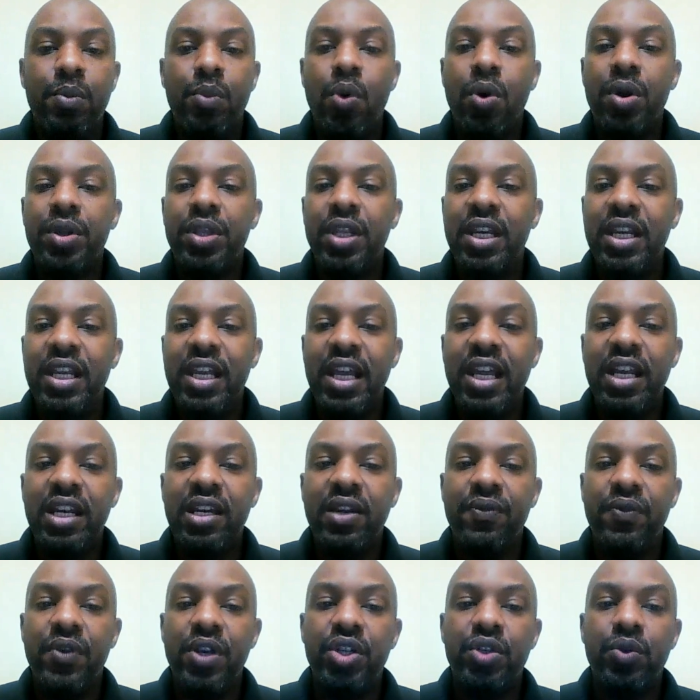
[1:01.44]
more than the
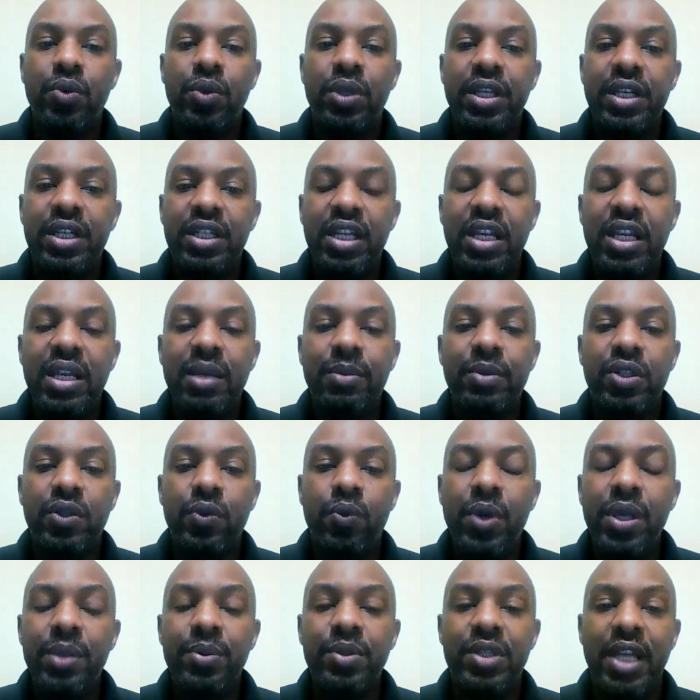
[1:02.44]
individual and team
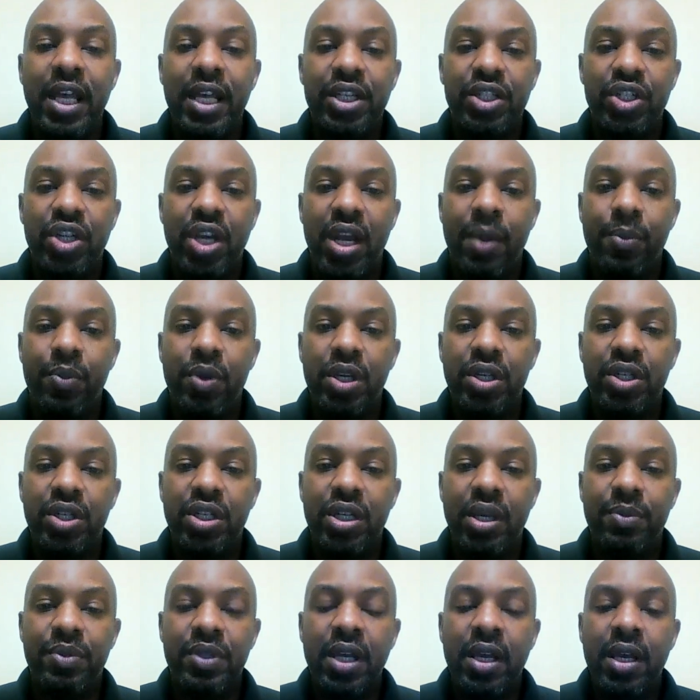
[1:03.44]
sweepstakes
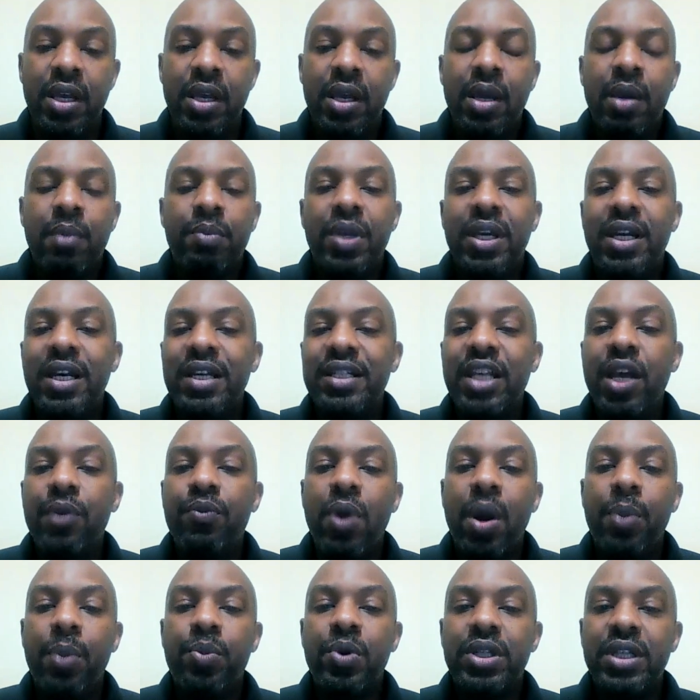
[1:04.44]
championships, because they
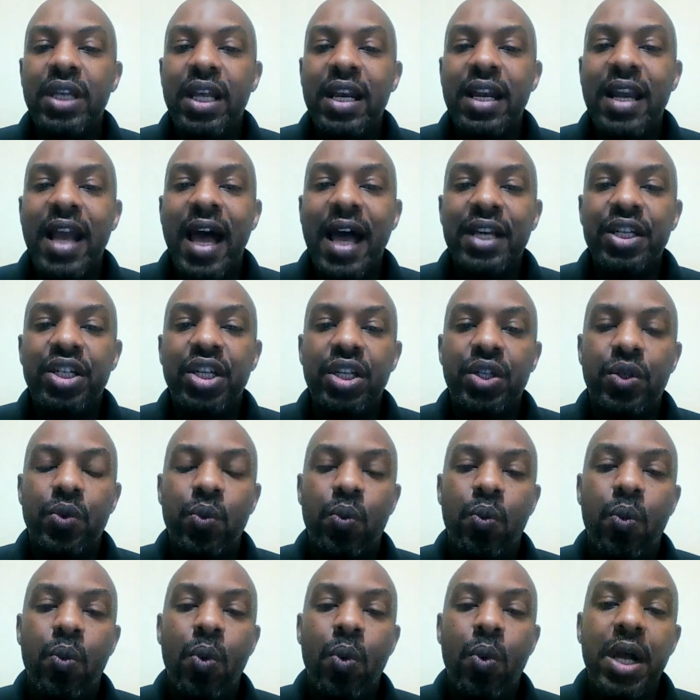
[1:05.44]
represent not just
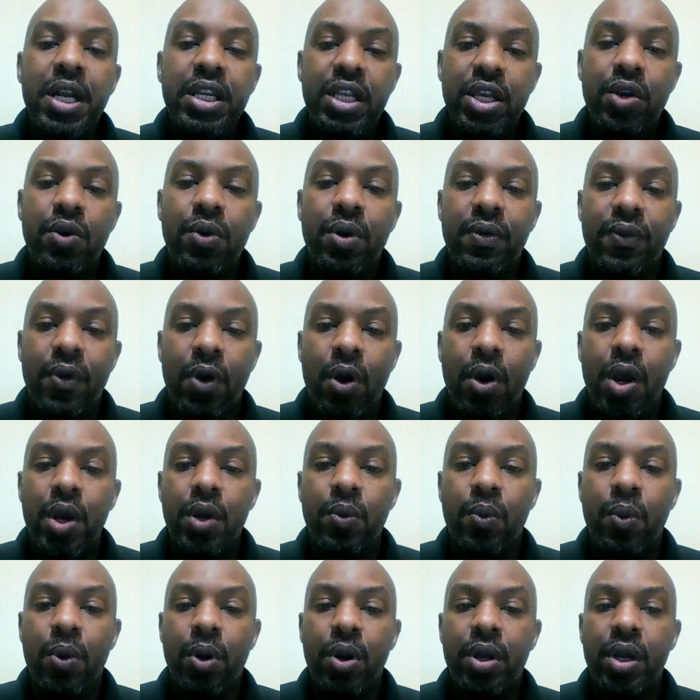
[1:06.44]
1 year of
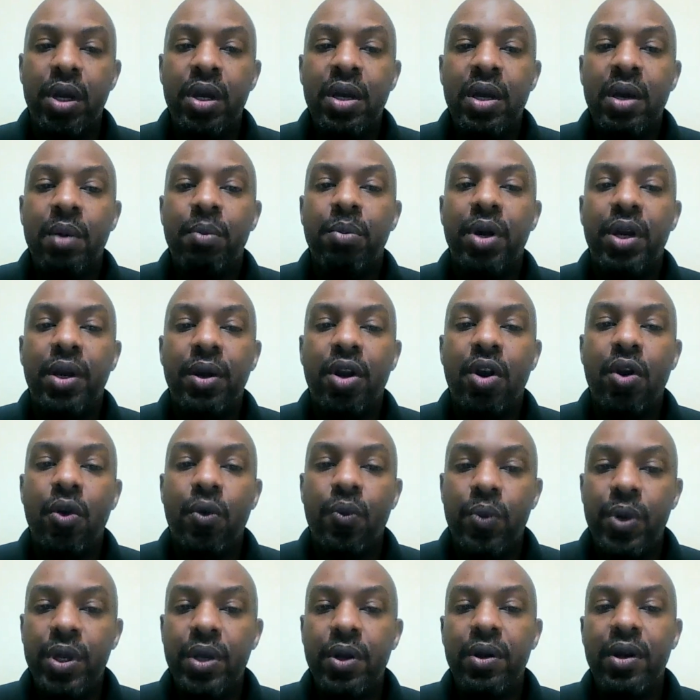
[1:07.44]
hard work, but a
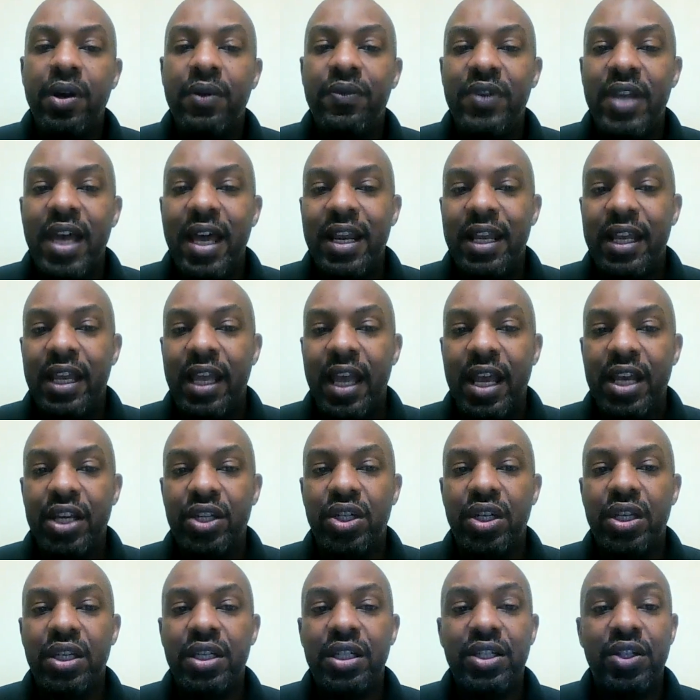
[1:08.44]
career of
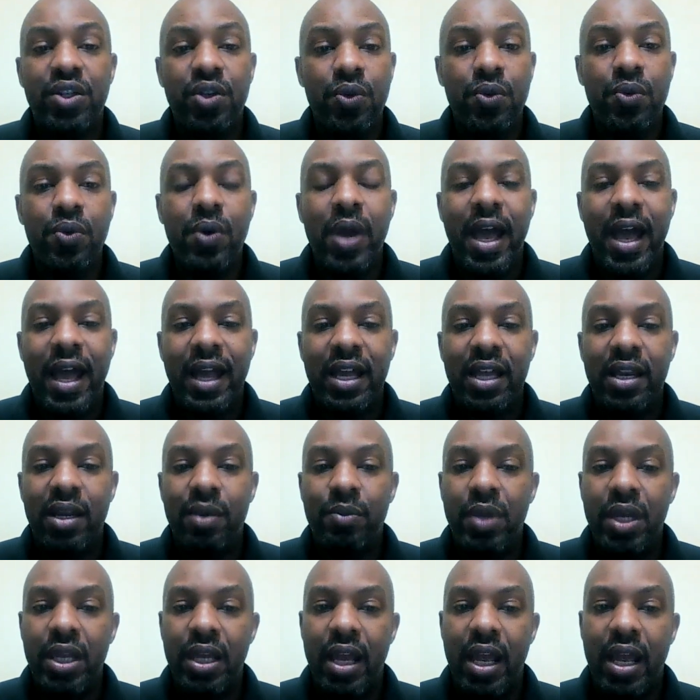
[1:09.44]
dedication to
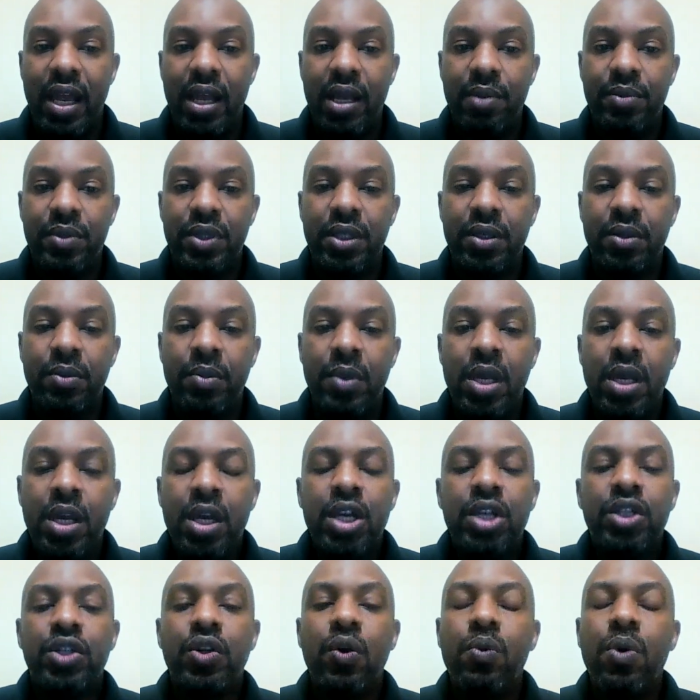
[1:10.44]
academic games.
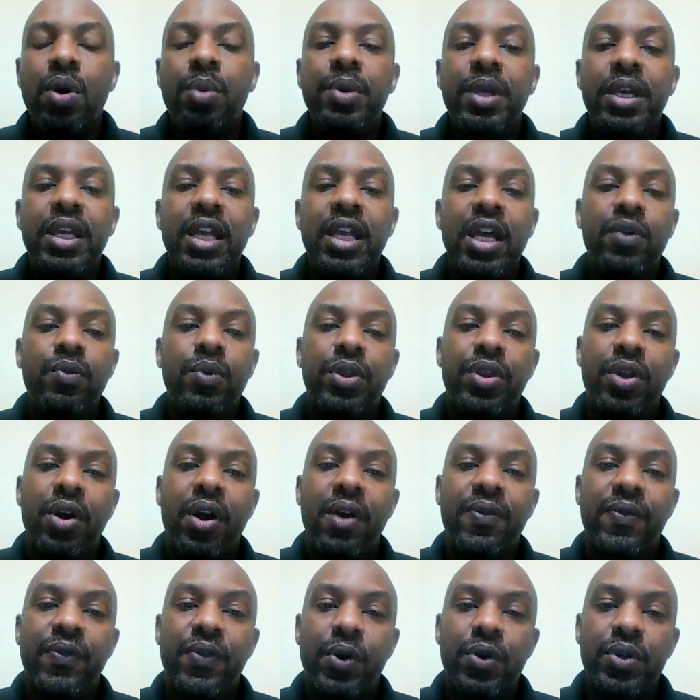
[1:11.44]
So we'll begin with
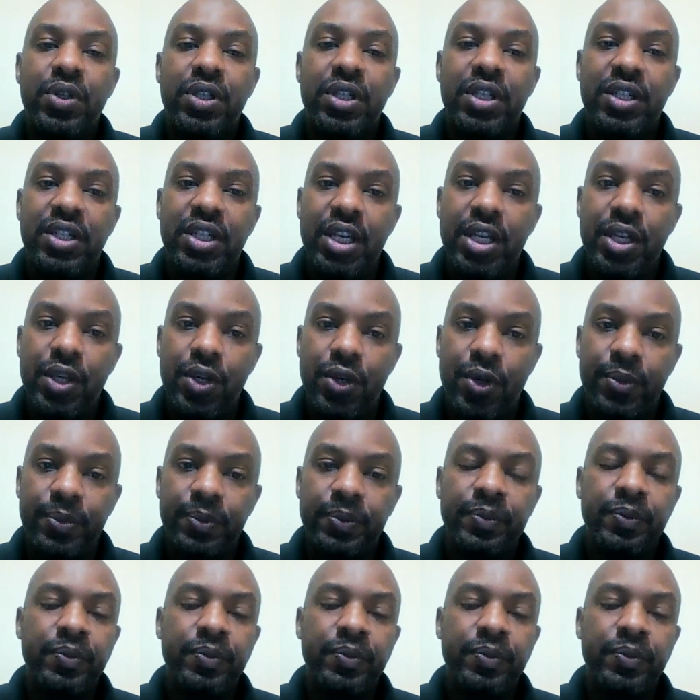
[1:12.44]
our first senior.